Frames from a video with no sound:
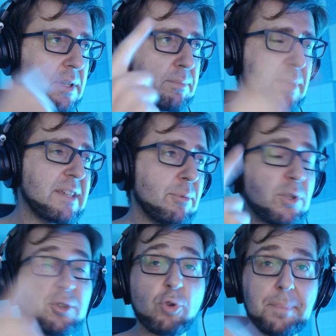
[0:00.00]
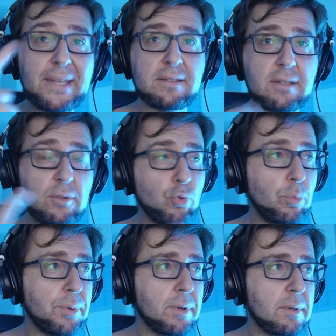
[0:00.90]
basically going to repeat the
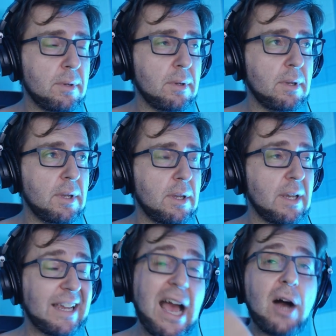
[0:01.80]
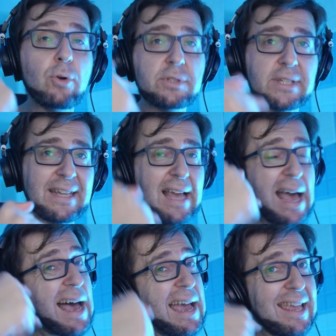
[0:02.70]
loop, counting
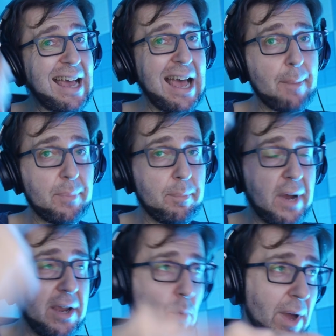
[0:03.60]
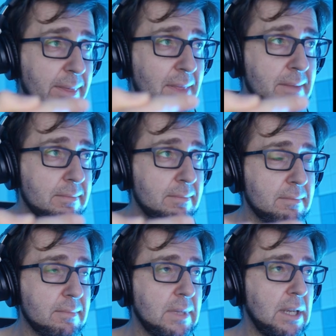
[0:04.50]
i up by 1
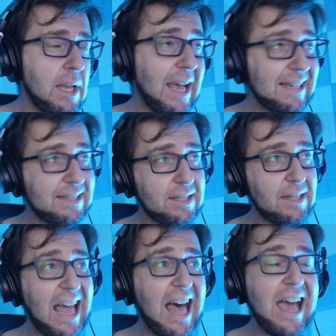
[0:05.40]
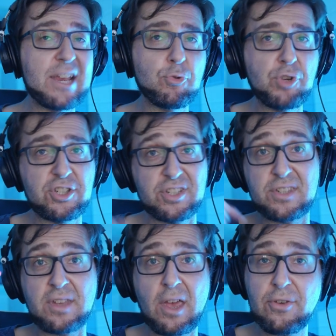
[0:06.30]
until i
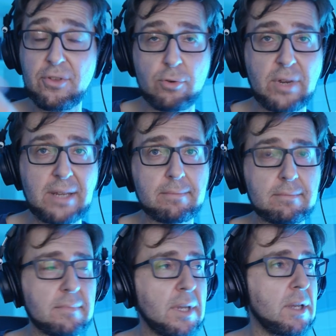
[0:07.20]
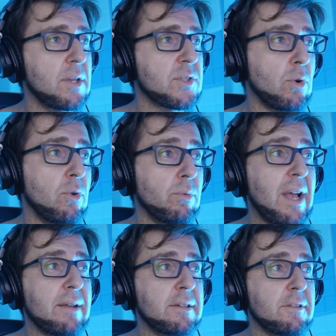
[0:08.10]
reaches 3. So
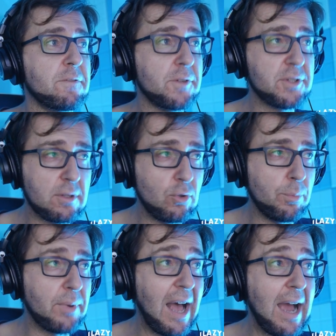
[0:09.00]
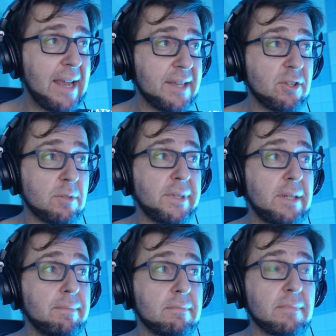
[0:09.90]
in the first loop, i is going to
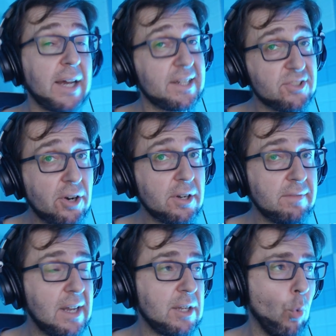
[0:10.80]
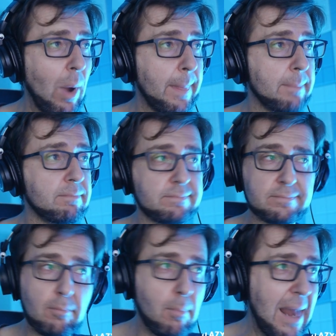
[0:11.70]
be at the starting value, 1.
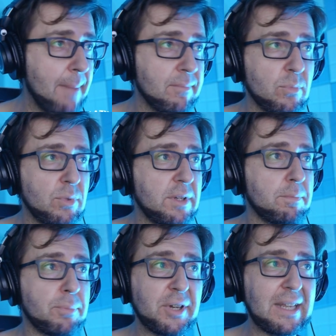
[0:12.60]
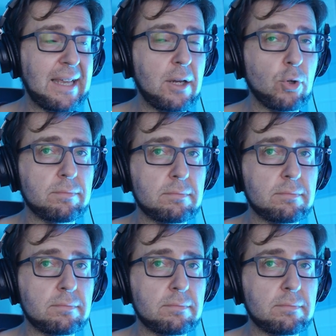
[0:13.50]
Blam, we are printing hello.